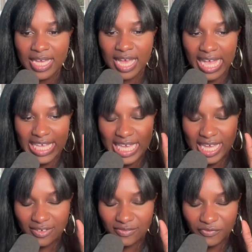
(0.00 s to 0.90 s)
I
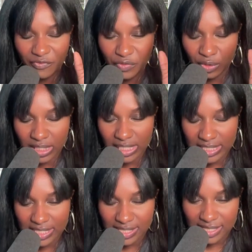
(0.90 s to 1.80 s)
can't fully
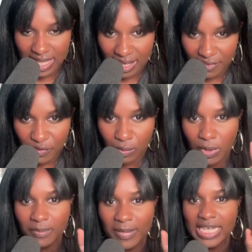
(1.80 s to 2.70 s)
decipher
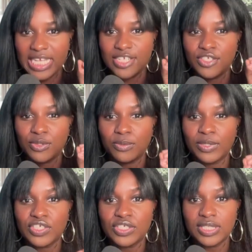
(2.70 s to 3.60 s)
what my
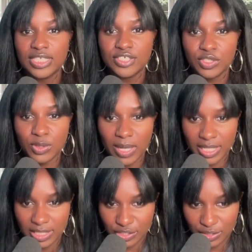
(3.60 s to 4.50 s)
intuition is
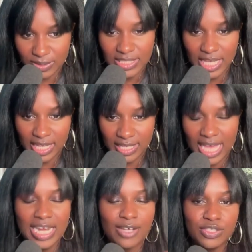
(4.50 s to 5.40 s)
trying to say.
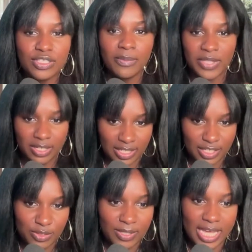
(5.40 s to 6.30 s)
And I'll stop there and
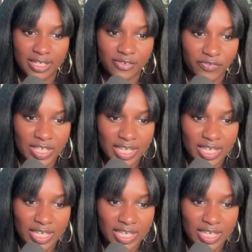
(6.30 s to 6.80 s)
let you kind of